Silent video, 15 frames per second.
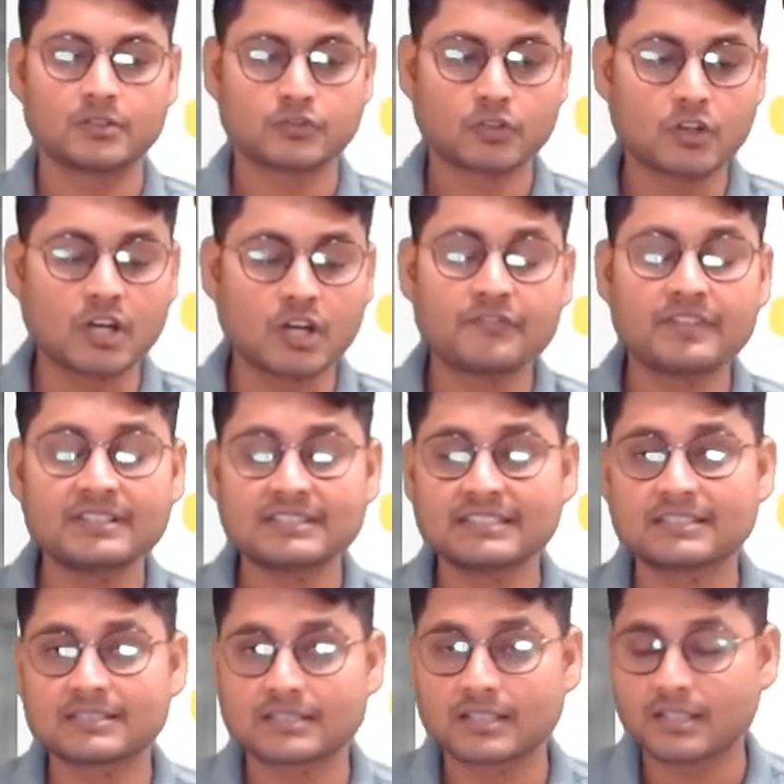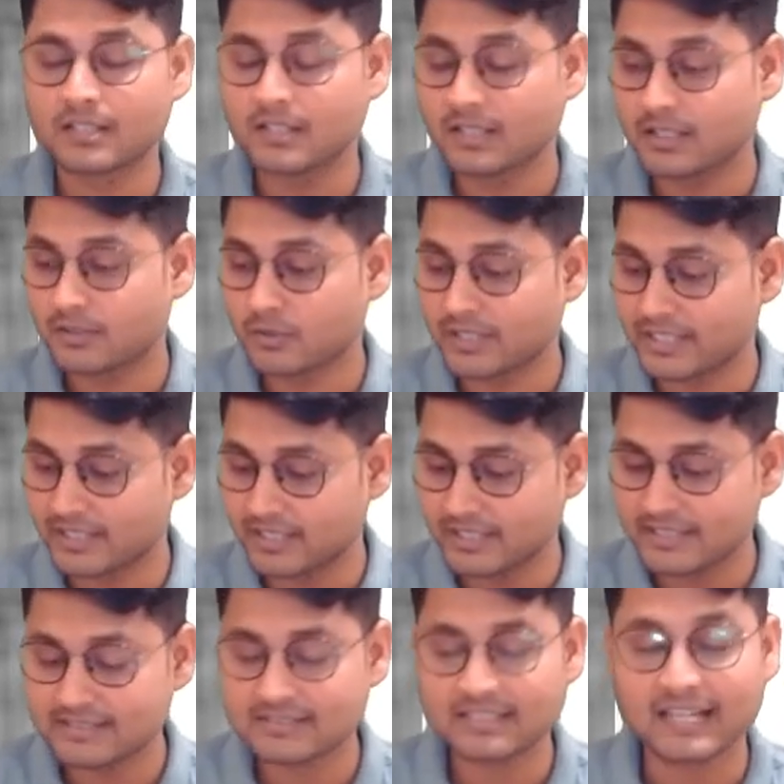So confidence
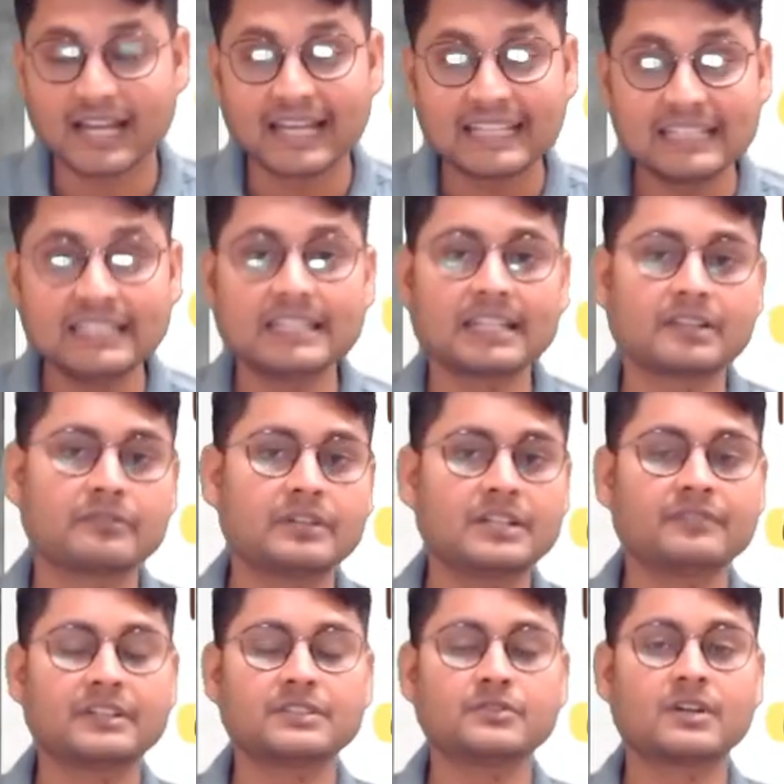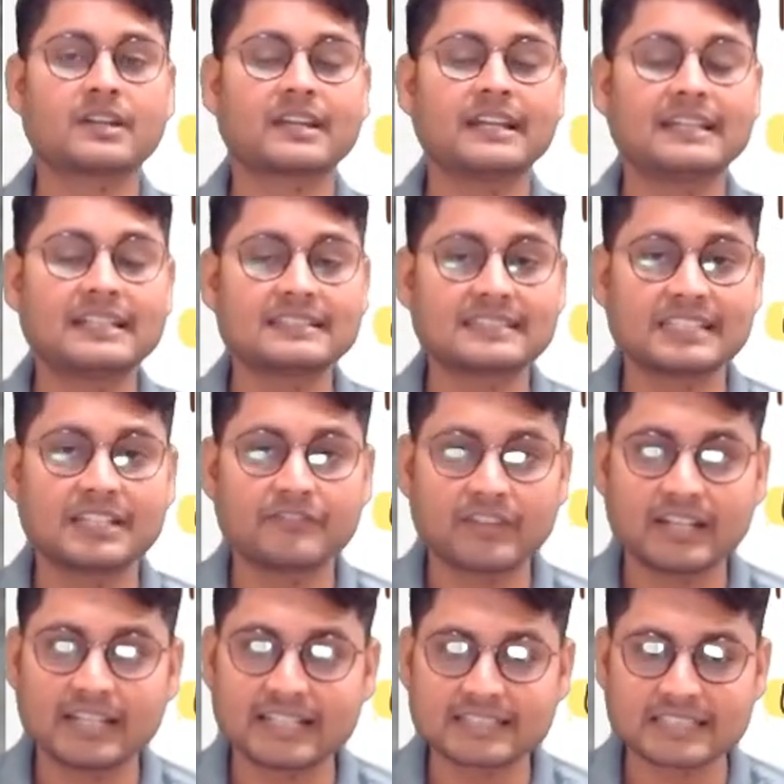is highly required when you are writing CA
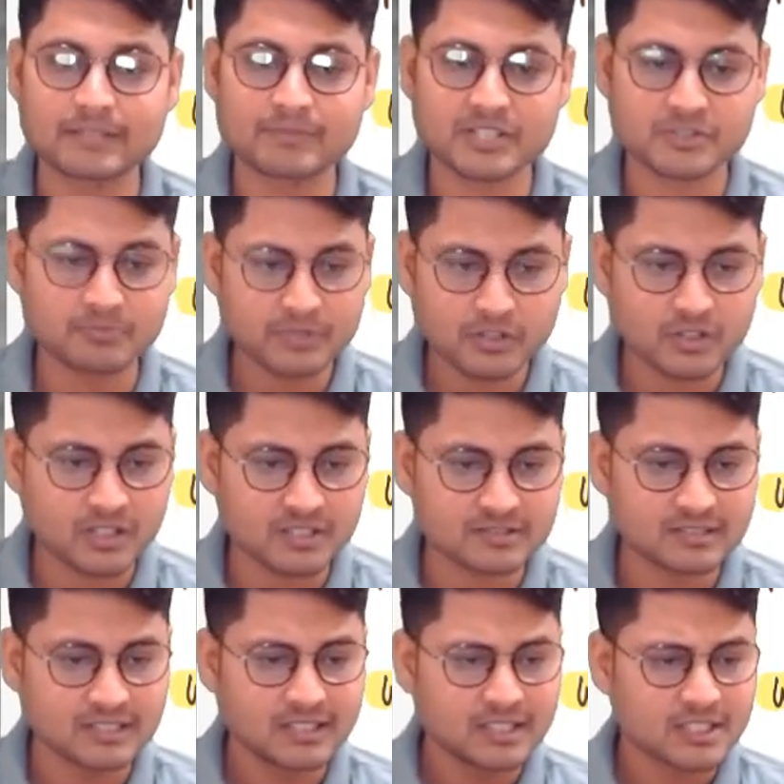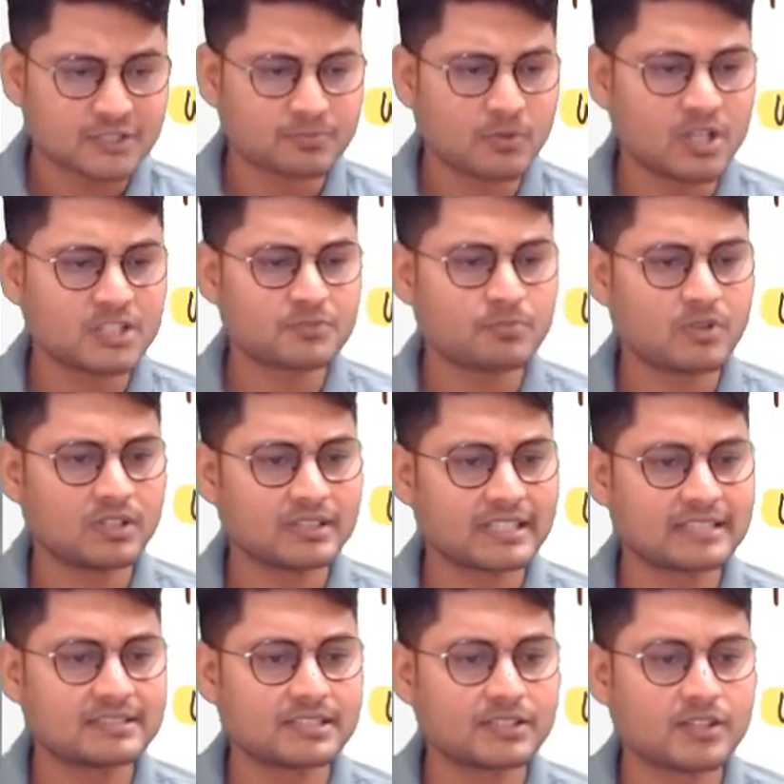final examination, because small
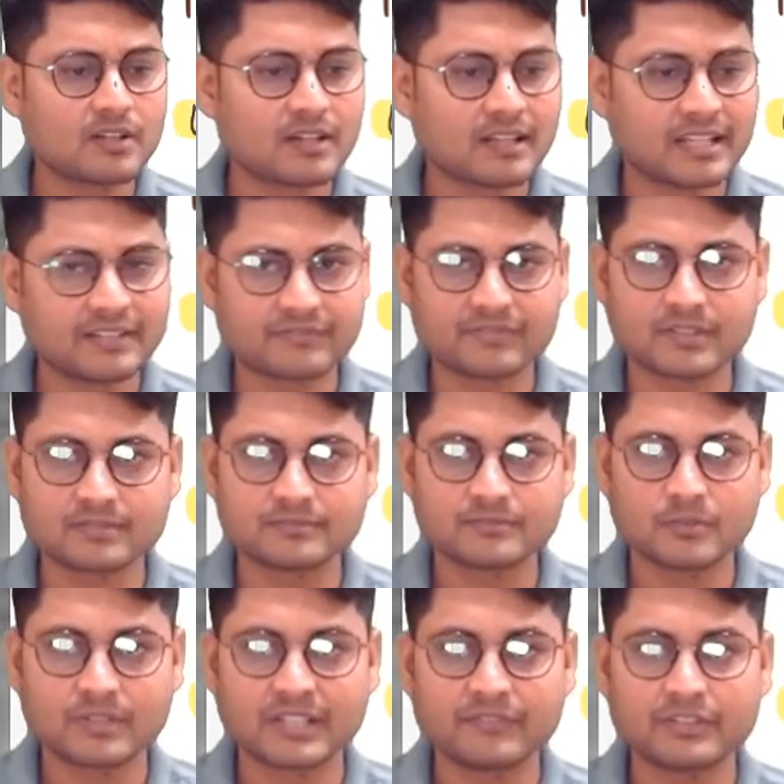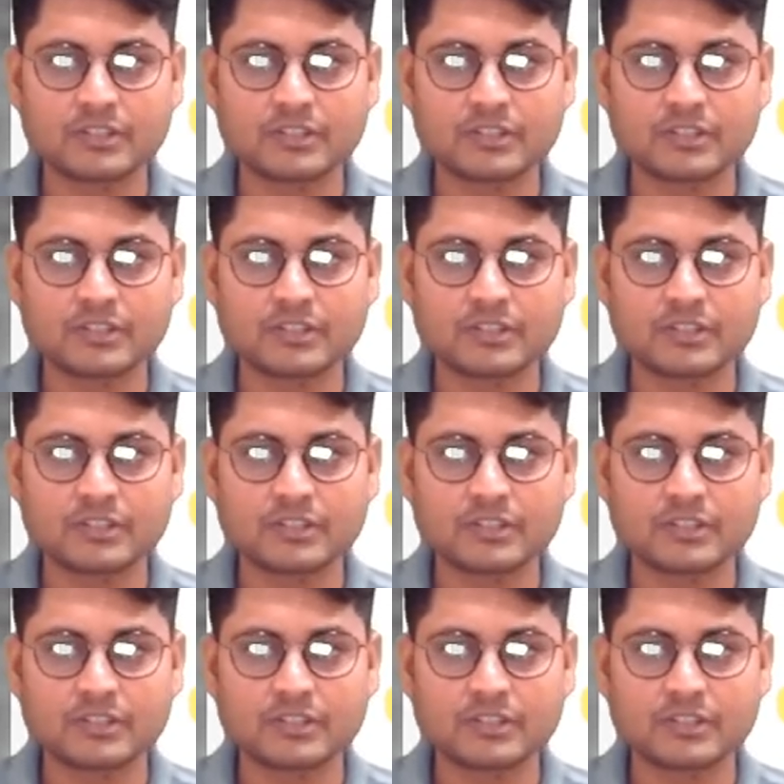things in your life, okay,